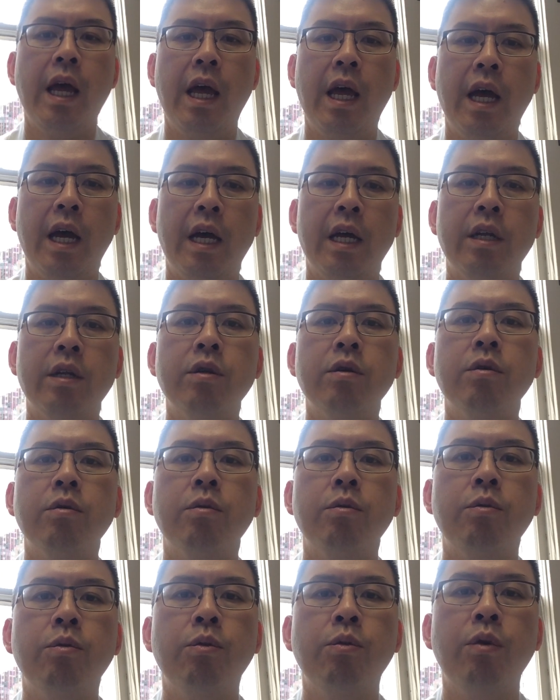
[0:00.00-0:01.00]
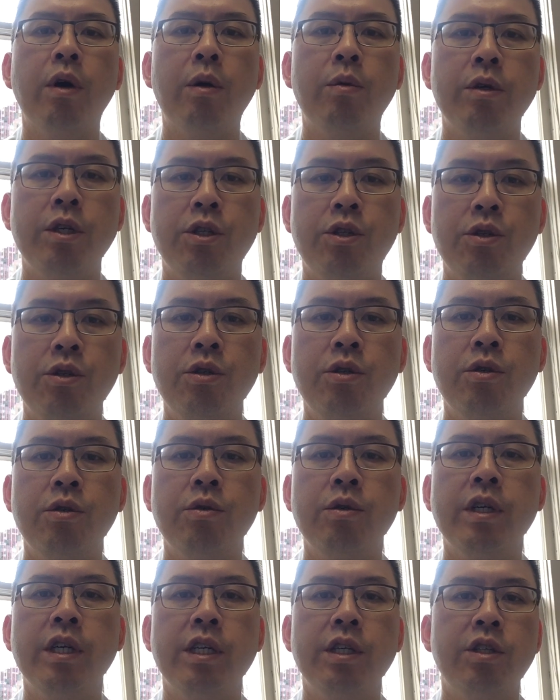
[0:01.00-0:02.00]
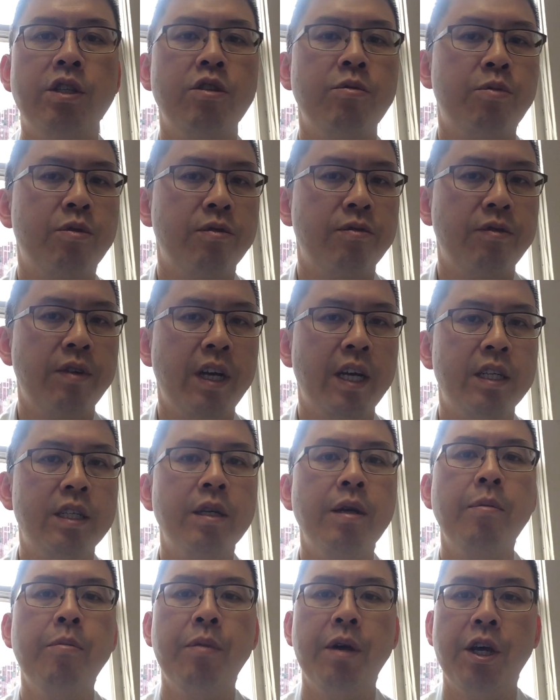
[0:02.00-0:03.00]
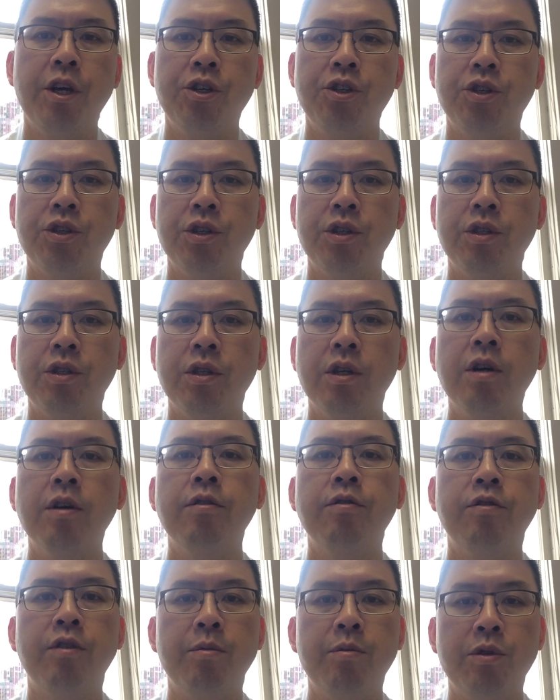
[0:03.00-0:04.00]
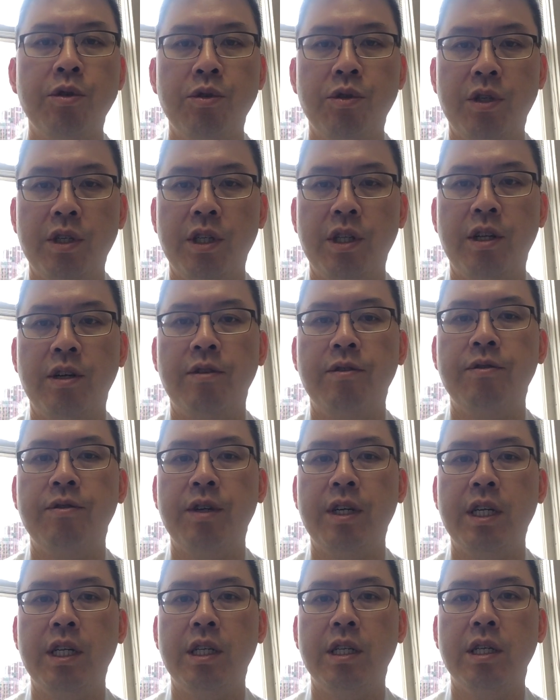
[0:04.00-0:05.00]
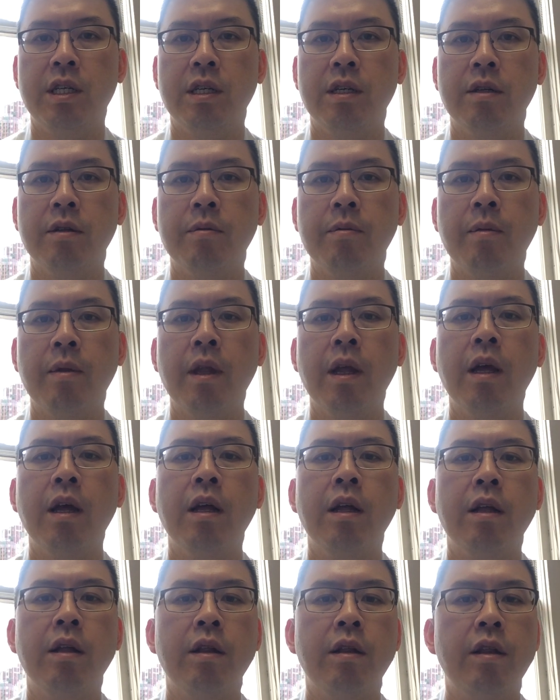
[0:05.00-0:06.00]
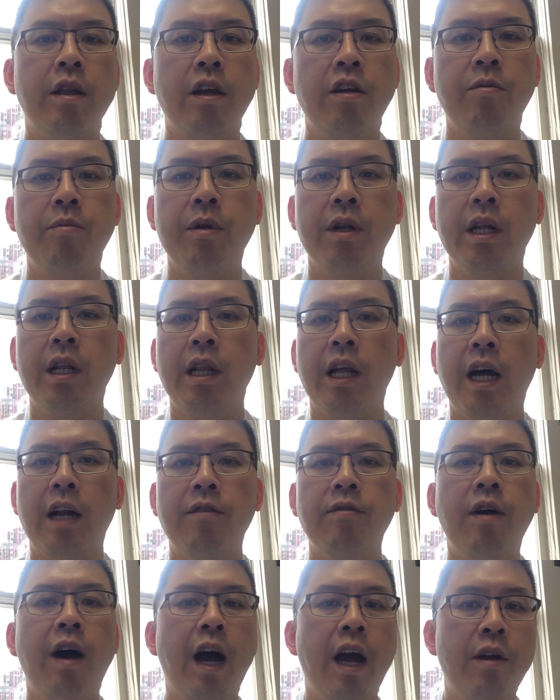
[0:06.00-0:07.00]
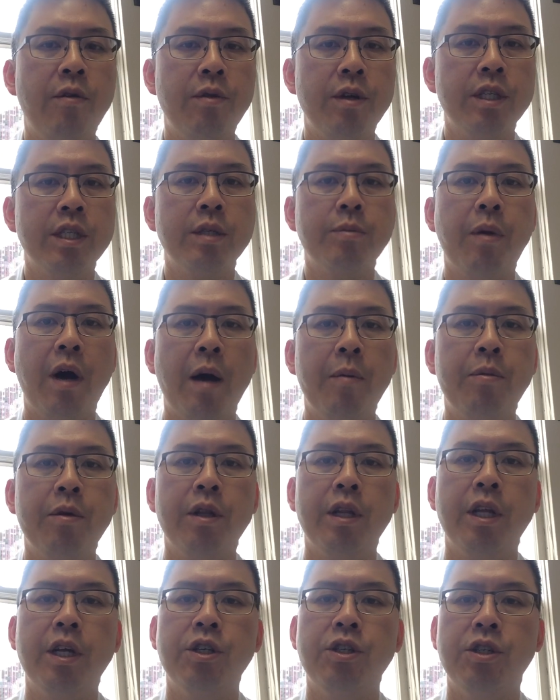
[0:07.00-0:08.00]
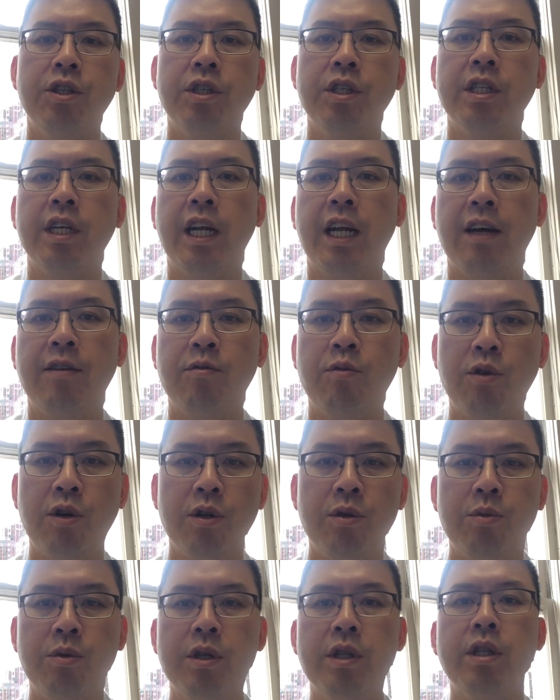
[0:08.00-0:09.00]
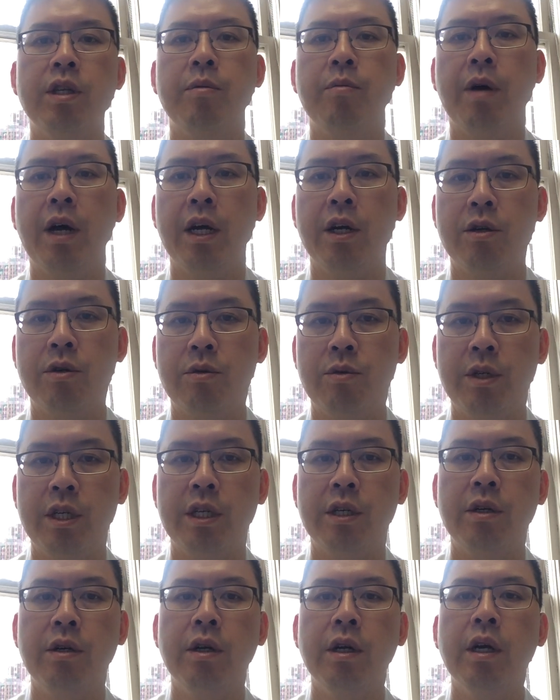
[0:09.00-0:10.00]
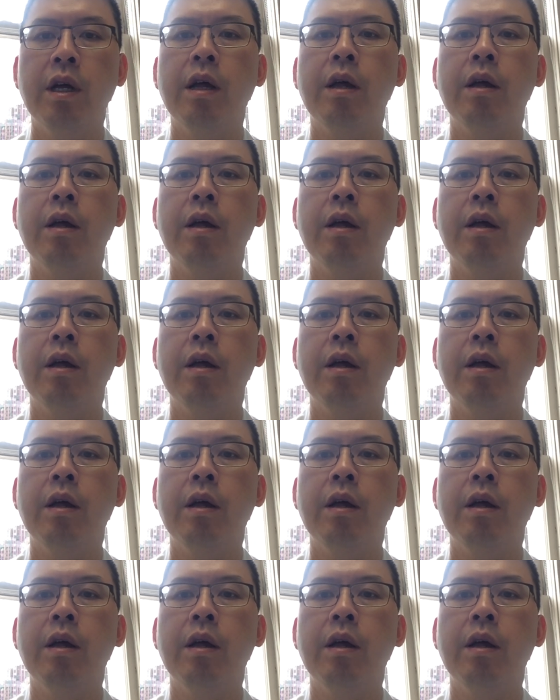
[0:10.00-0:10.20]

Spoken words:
And what we do is to prevent patients from losing their feet. There have been a lot of high-risk populations that I've worked with in my career,